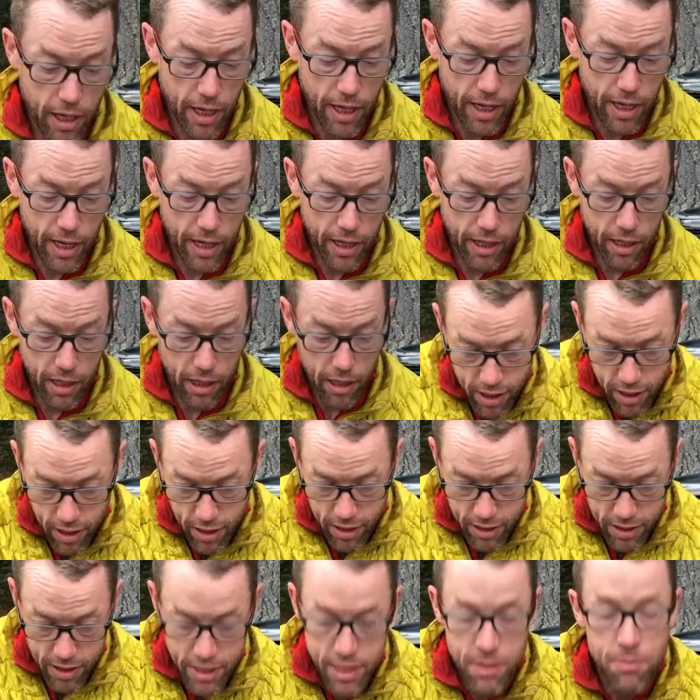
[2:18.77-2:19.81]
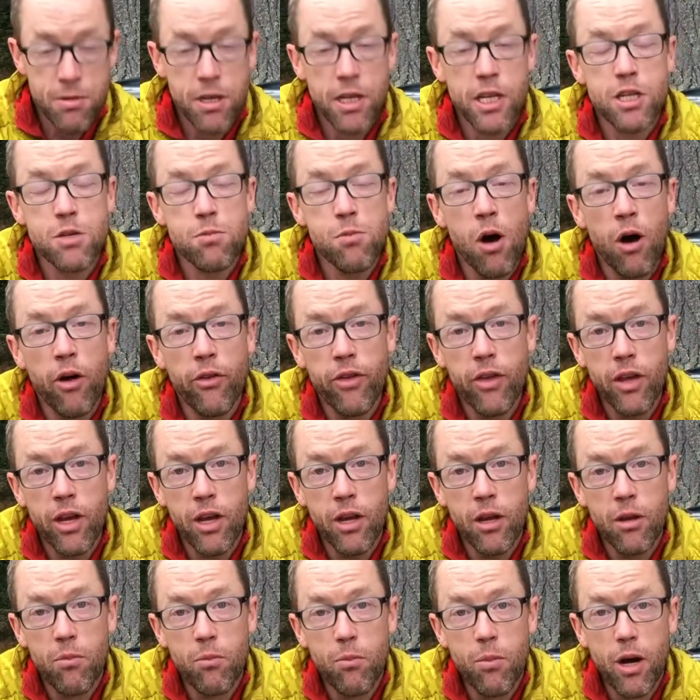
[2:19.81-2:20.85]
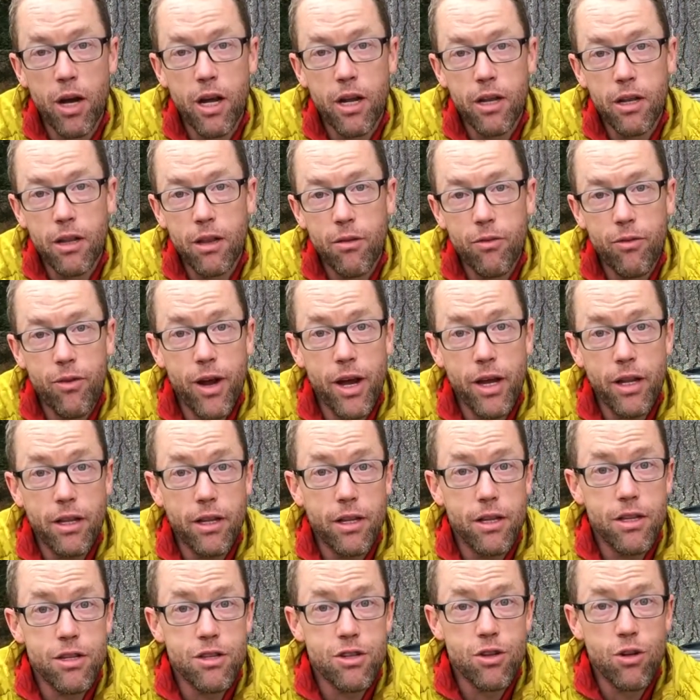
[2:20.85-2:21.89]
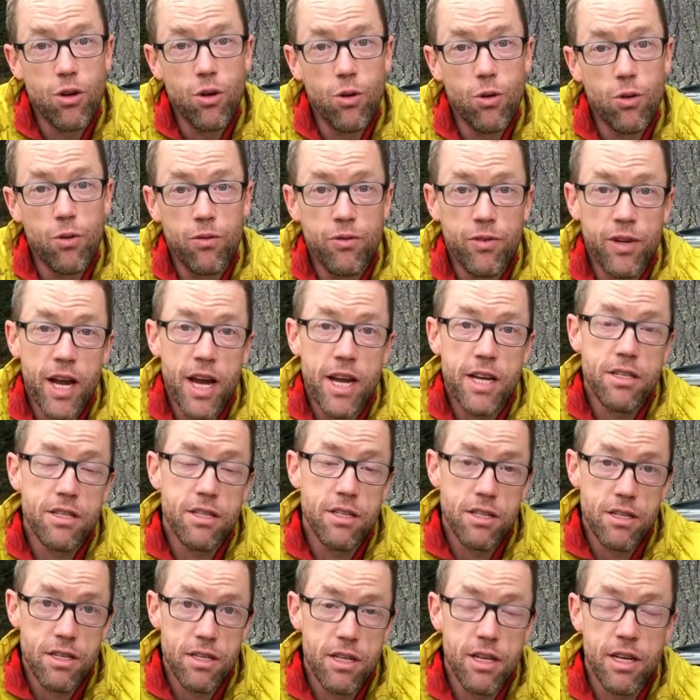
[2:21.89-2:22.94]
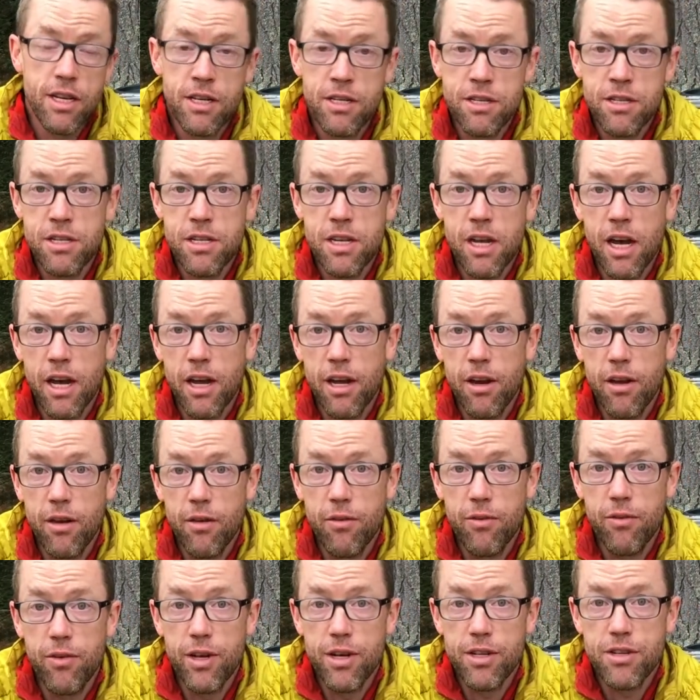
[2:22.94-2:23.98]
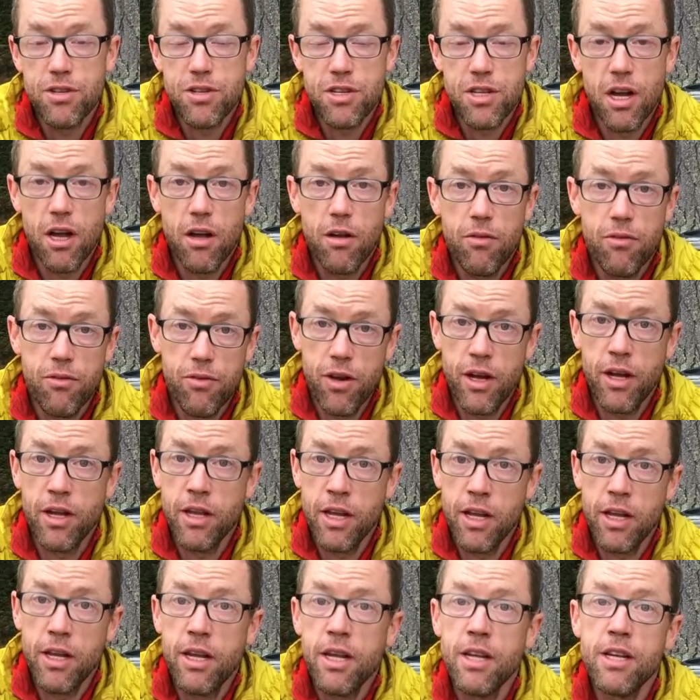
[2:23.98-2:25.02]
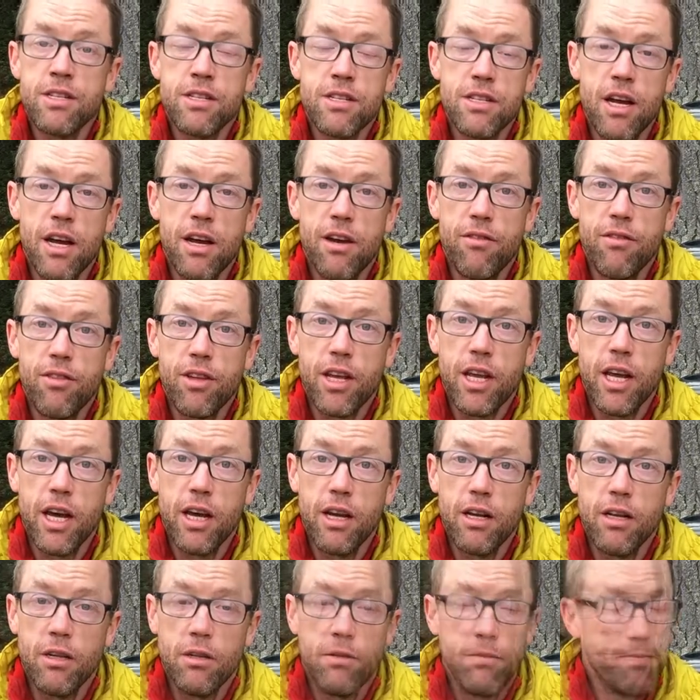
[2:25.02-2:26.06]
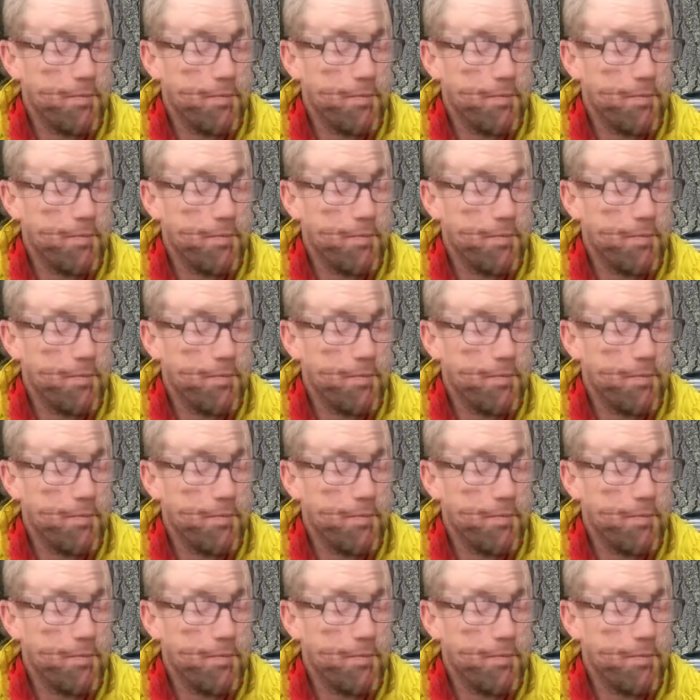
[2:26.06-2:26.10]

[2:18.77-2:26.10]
It seems like a small thing, but the fact that the stove nests inside of itself and then inside of the kettle,